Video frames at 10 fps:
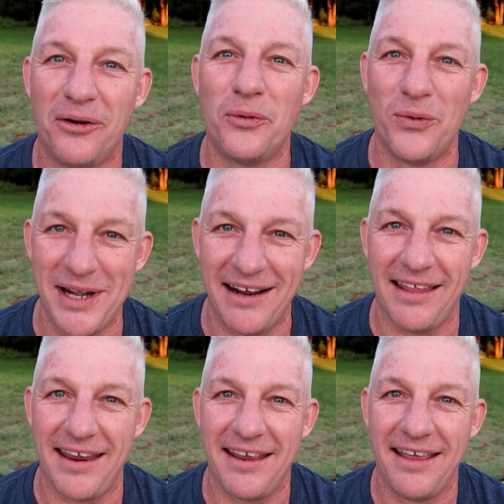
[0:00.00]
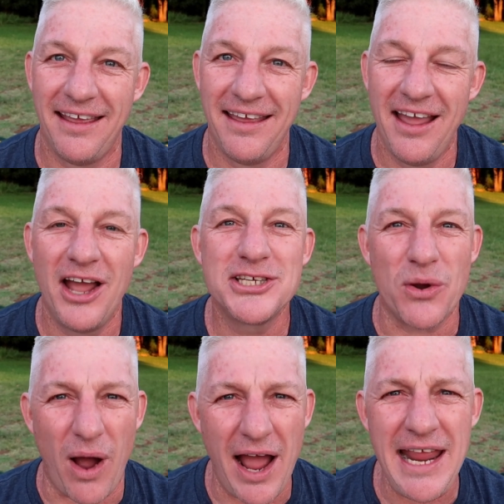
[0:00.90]
Really?
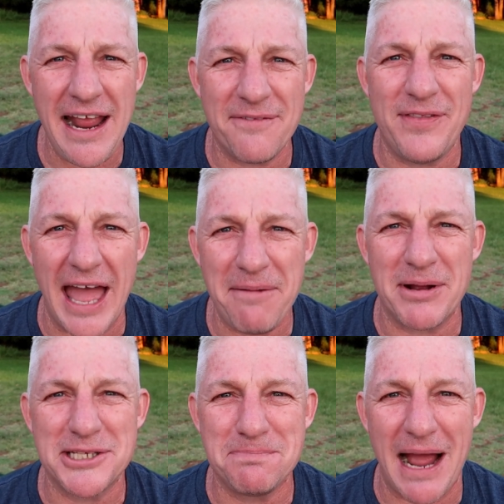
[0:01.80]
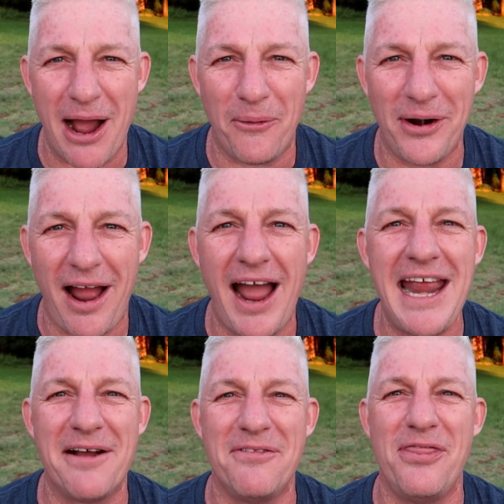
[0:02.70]
So I have that much power. I
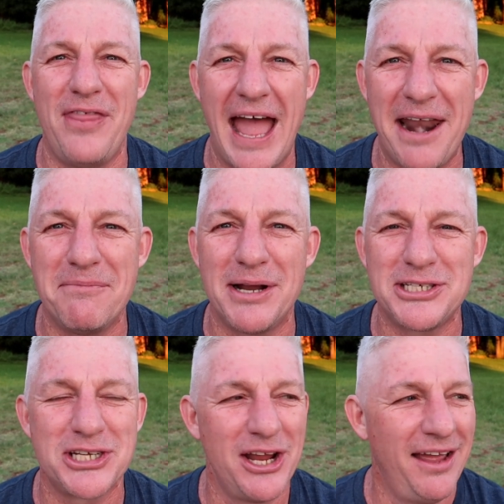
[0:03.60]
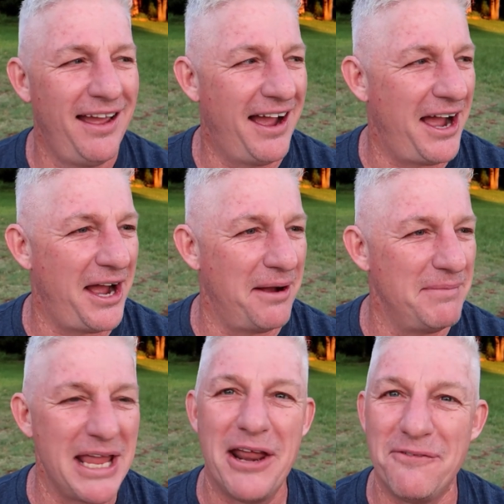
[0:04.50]
have that much
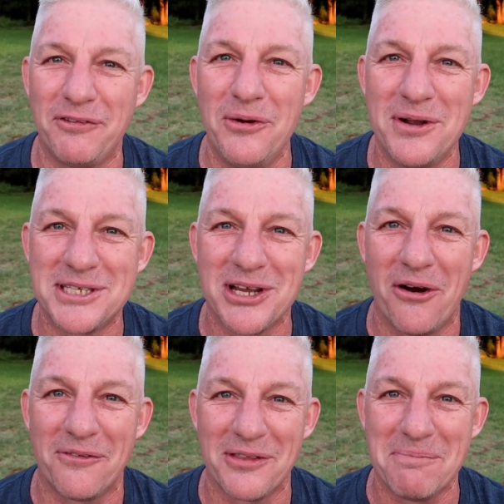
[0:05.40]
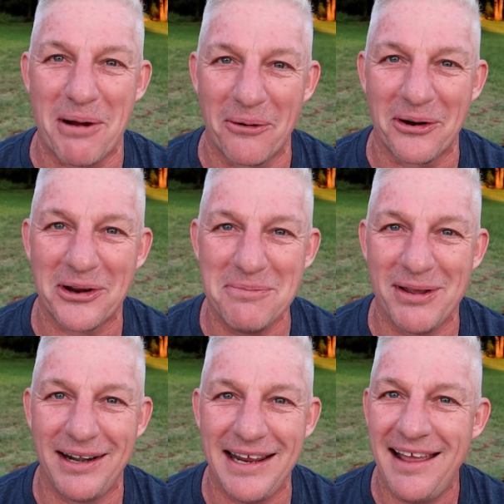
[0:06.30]
um, influence over the poker
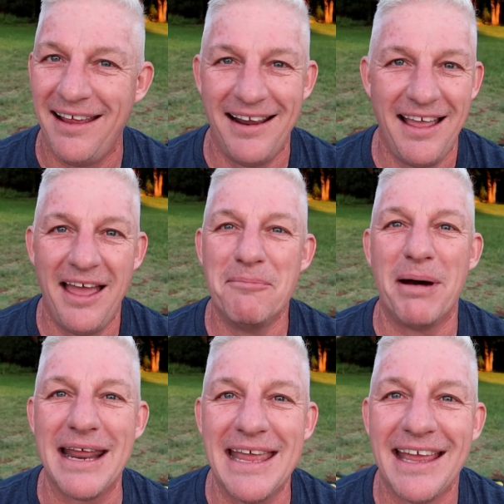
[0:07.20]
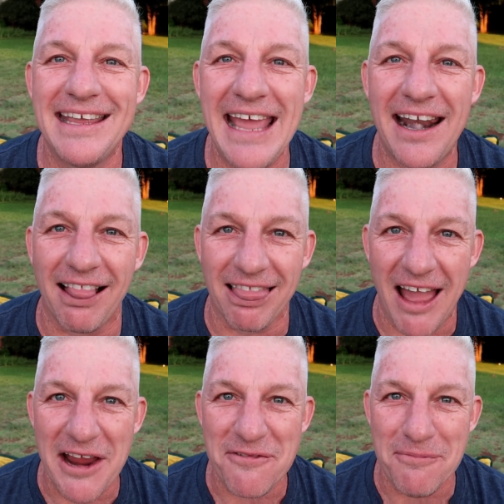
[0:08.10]
community. Buddy, get a
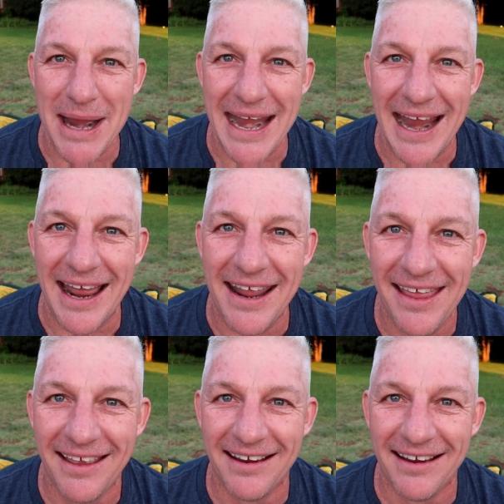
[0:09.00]
life, man.